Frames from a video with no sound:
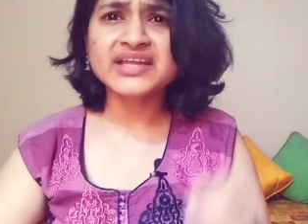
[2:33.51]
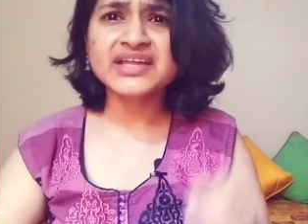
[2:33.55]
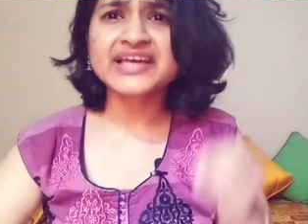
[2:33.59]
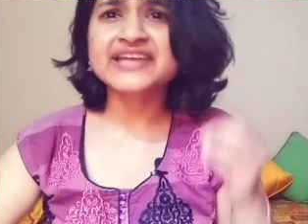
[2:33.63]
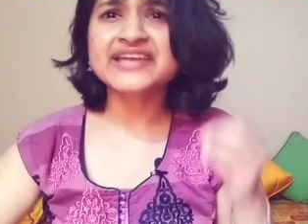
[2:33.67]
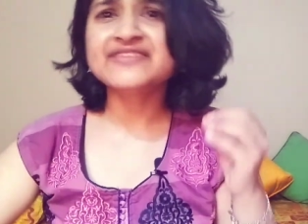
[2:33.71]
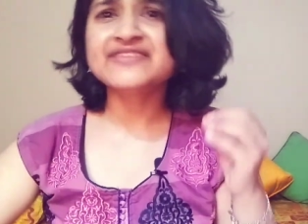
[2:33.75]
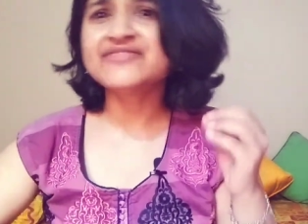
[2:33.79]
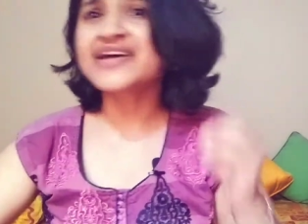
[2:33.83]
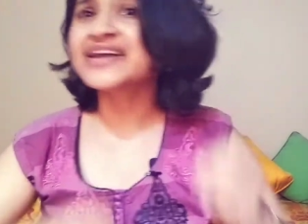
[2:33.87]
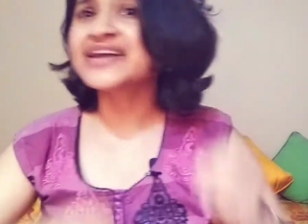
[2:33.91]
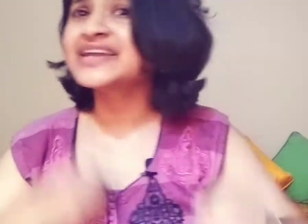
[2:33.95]

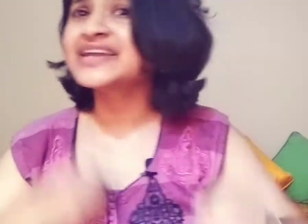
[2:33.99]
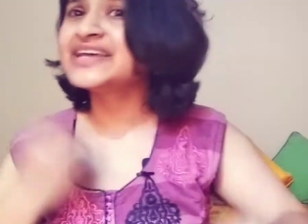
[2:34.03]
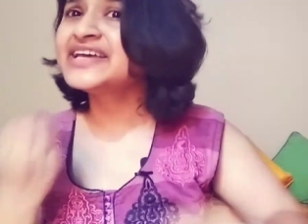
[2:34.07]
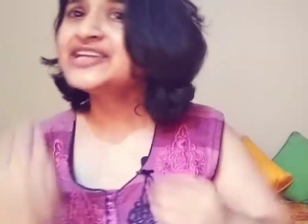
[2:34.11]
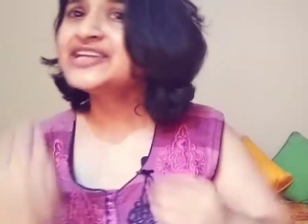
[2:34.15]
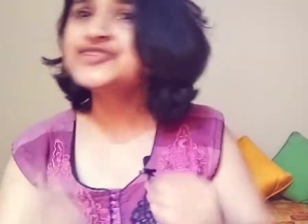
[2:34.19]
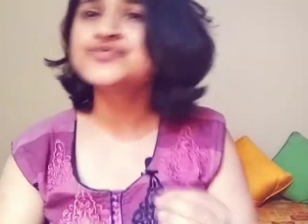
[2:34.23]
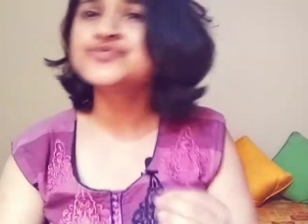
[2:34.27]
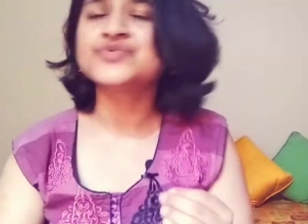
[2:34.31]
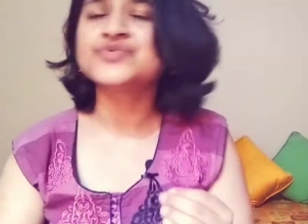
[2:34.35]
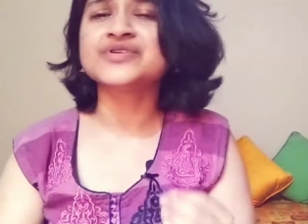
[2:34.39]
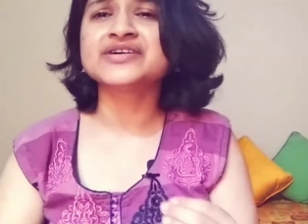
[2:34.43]
In fact,
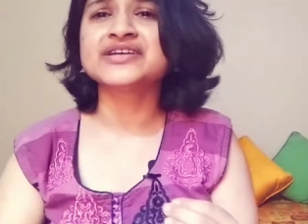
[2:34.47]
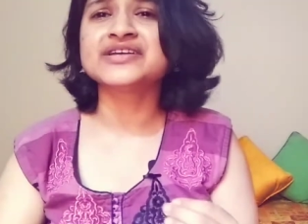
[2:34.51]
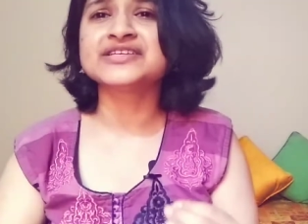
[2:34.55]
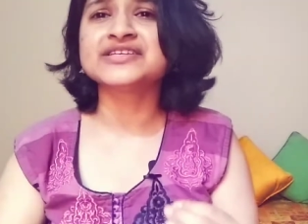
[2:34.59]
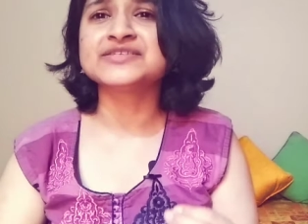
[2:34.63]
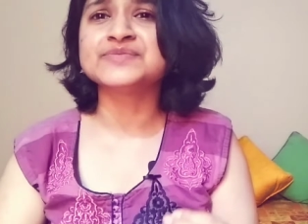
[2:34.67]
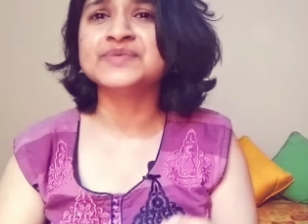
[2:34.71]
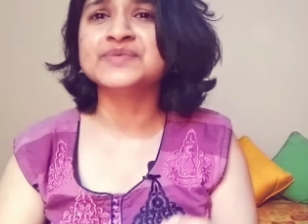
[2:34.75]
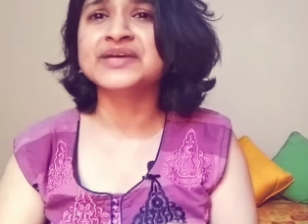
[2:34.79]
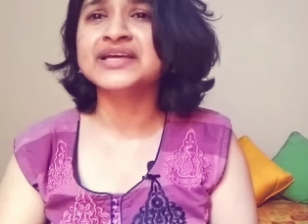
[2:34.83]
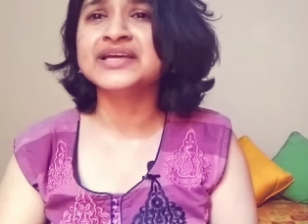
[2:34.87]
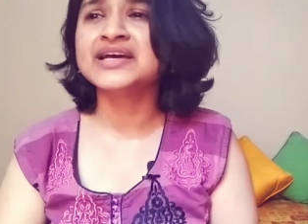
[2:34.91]
each word
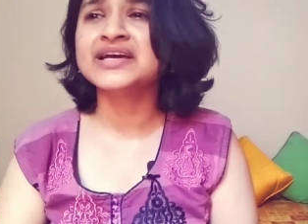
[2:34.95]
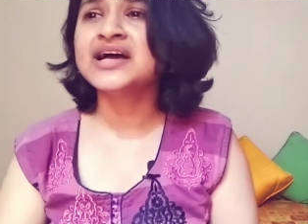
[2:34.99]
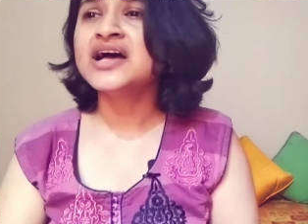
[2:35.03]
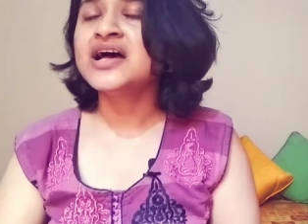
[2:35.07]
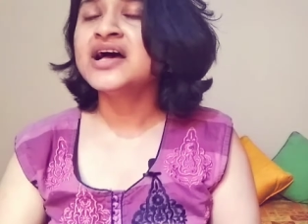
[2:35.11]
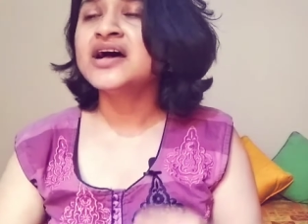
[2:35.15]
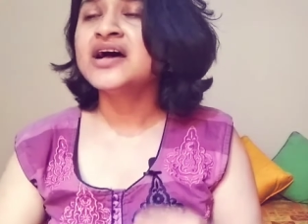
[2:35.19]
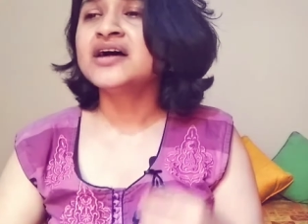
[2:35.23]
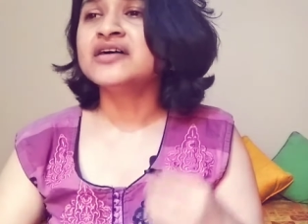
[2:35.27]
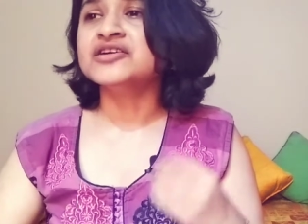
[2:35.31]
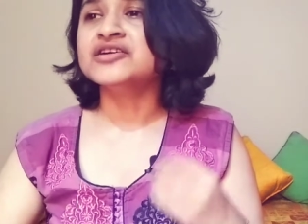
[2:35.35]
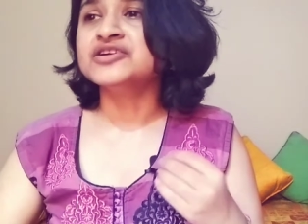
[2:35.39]
is being
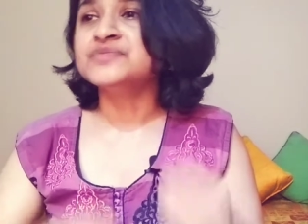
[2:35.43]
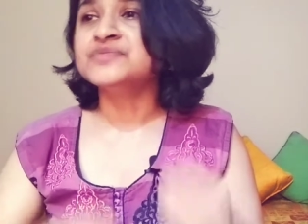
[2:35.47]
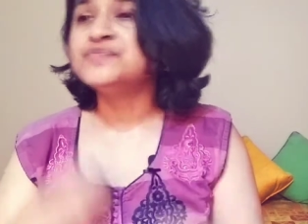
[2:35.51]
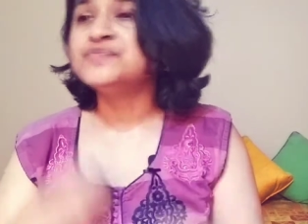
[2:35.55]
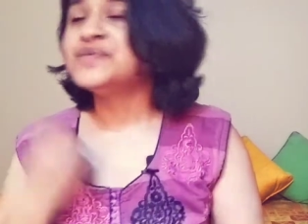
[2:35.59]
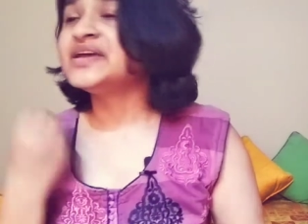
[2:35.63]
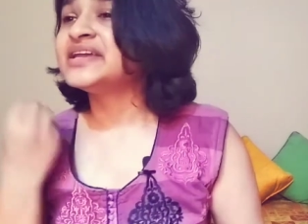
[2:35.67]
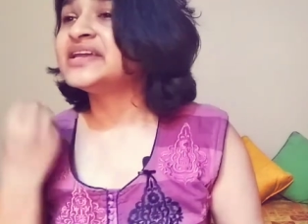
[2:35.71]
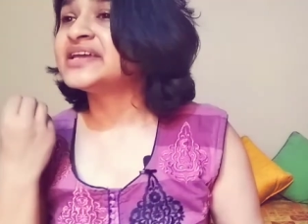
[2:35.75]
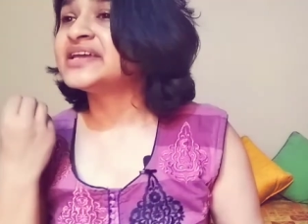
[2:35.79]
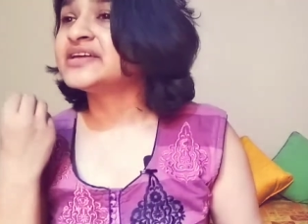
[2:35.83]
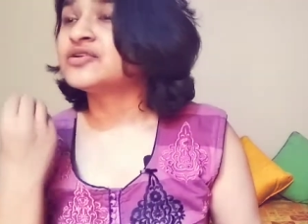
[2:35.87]

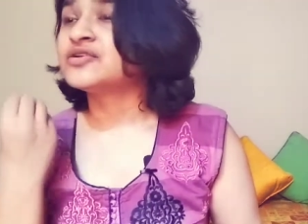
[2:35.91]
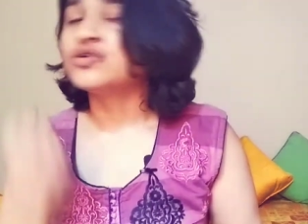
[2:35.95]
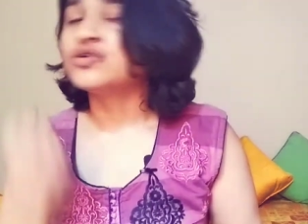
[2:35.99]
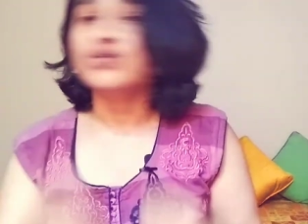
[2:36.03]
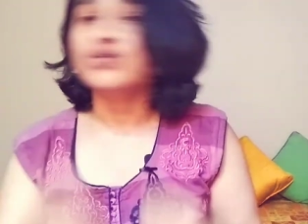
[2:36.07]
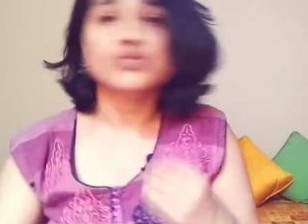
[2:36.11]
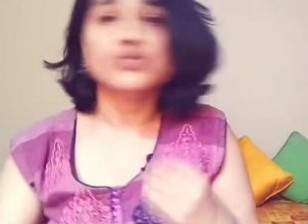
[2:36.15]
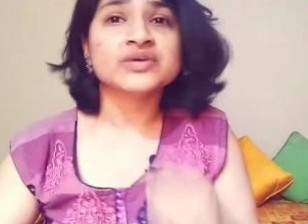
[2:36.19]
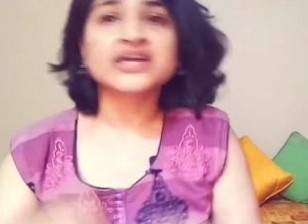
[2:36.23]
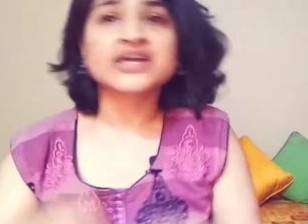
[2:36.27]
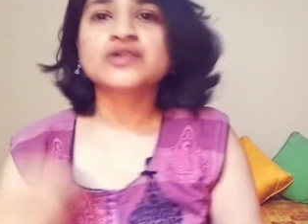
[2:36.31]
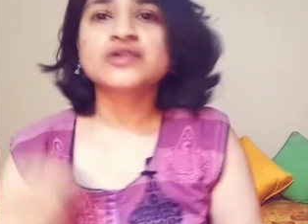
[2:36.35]
repeated
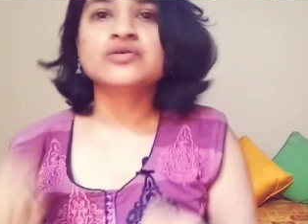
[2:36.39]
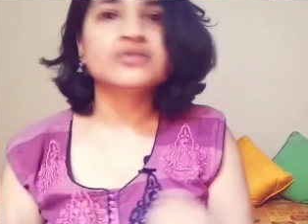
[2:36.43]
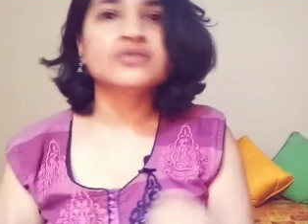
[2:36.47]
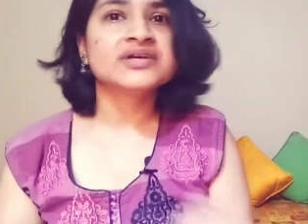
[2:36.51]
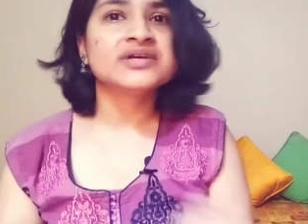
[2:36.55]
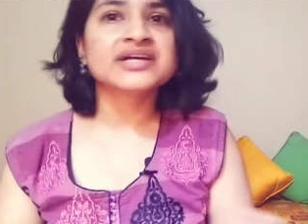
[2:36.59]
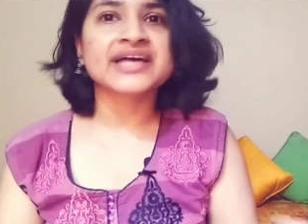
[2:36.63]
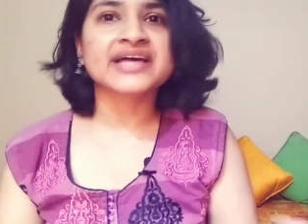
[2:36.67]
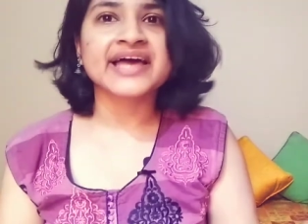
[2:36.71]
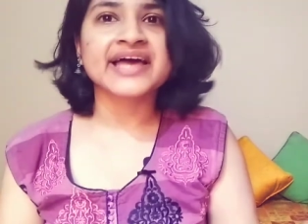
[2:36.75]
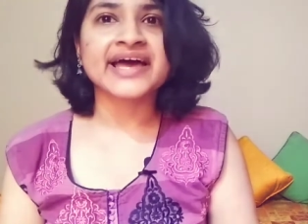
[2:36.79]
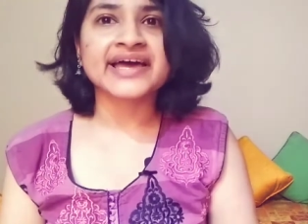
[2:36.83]
over and over
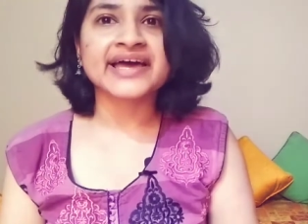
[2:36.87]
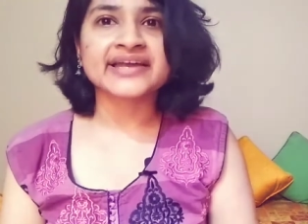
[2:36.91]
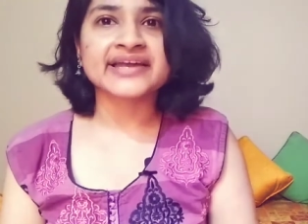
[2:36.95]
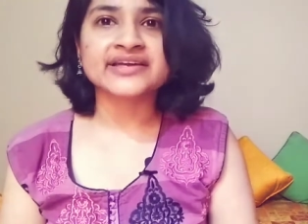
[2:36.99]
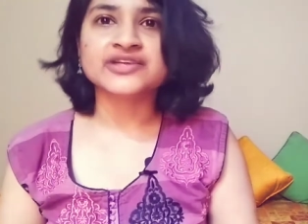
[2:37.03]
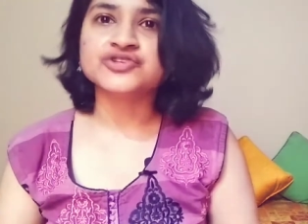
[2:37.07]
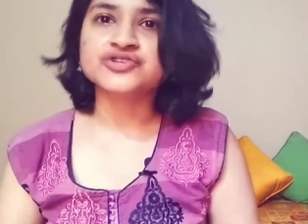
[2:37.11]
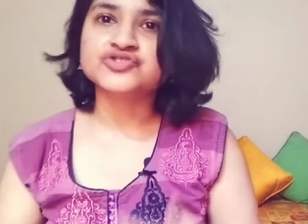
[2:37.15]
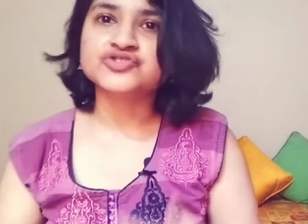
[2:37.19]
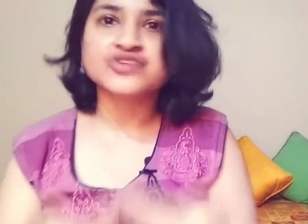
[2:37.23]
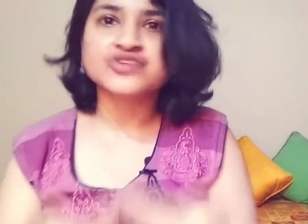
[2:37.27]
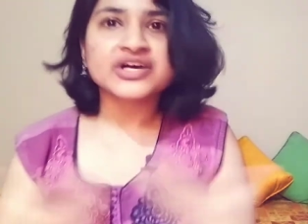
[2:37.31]

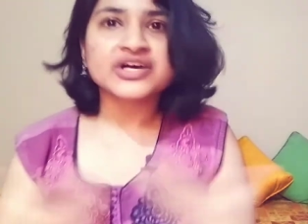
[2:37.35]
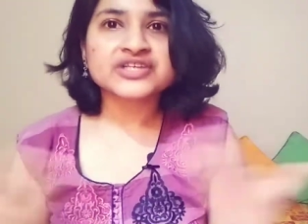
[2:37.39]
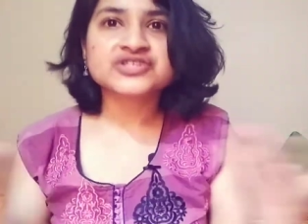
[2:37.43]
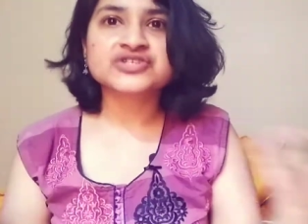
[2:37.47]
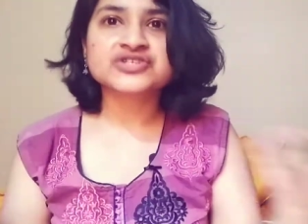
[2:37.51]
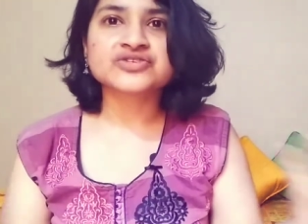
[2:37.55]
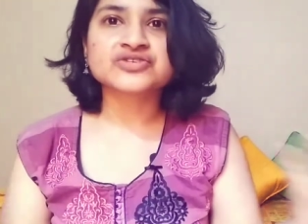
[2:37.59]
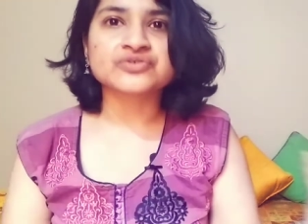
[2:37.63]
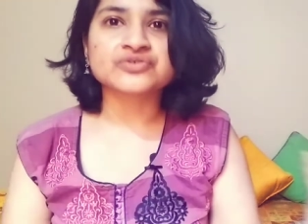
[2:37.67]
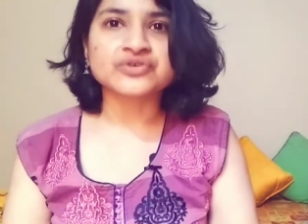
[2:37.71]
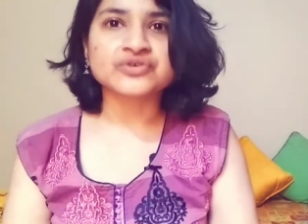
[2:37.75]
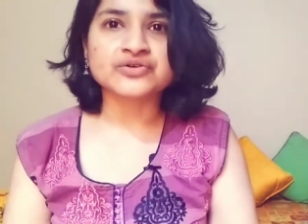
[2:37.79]
again
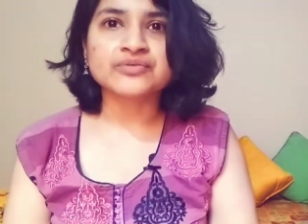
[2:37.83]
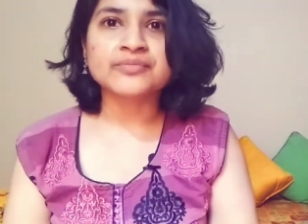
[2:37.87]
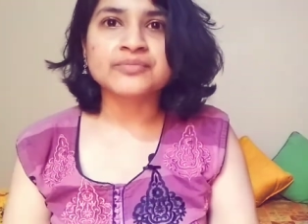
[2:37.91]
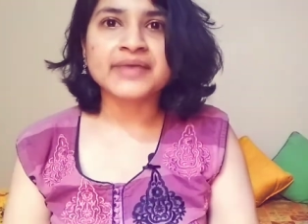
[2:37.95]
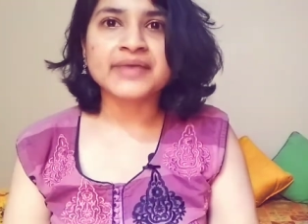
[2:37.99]
just to, you know,